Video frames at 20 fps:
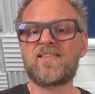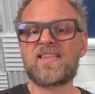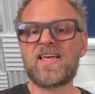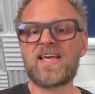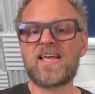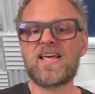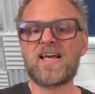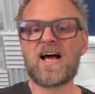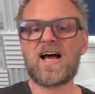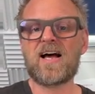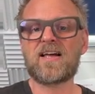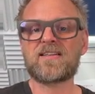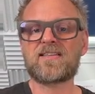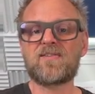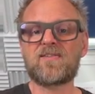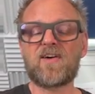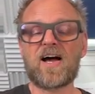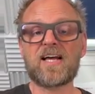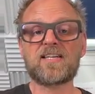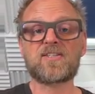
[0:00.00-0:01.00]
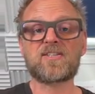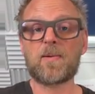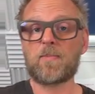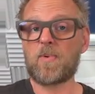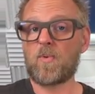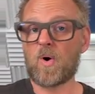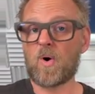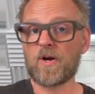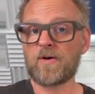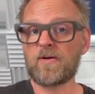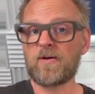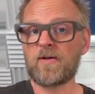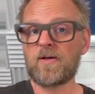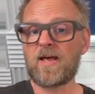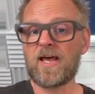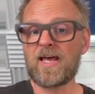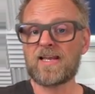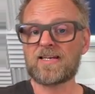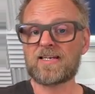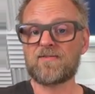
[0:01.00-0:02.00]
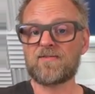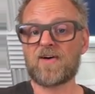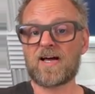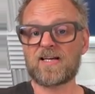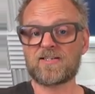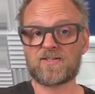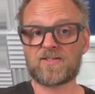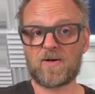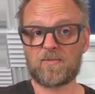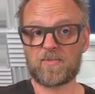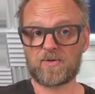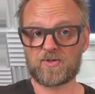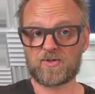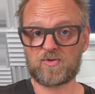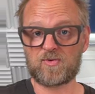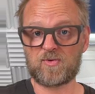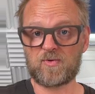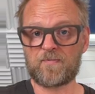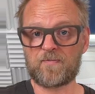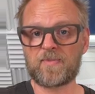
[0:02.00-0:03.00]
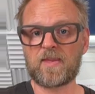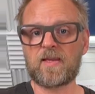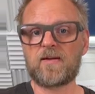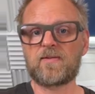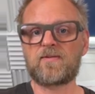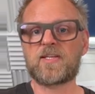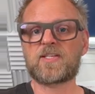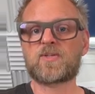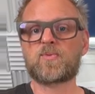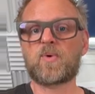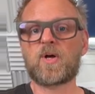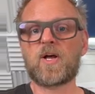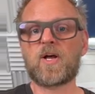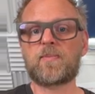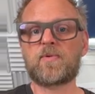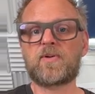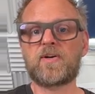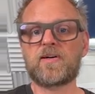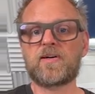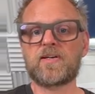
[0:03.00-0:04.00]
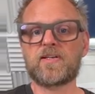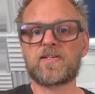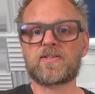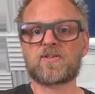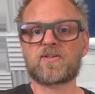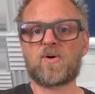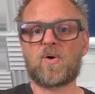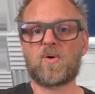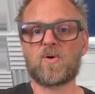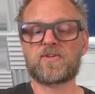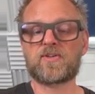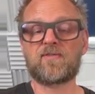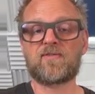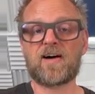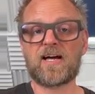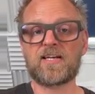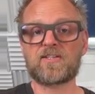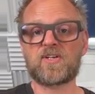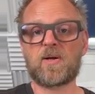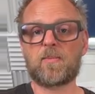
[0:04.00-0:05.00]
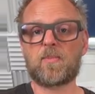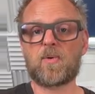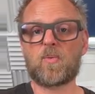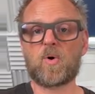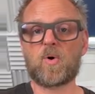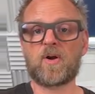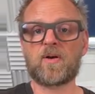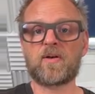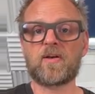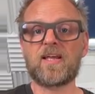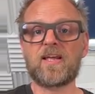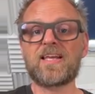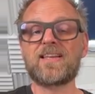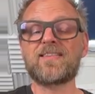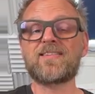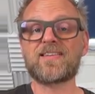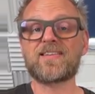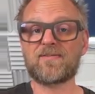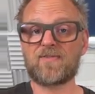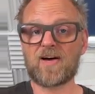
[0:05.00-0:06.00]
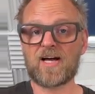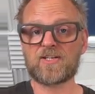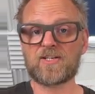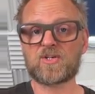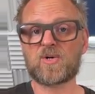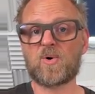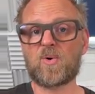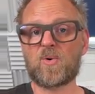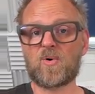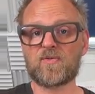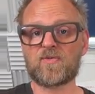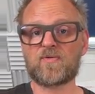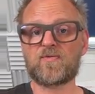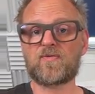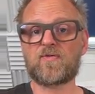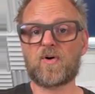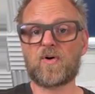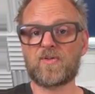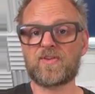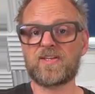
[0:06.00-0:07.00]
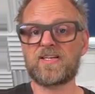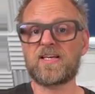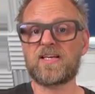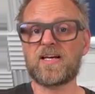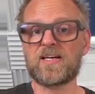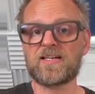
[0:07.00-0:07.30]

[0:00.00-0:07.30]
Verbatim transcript: they are device number one and device number two. This one up here is called device number one in the device core for the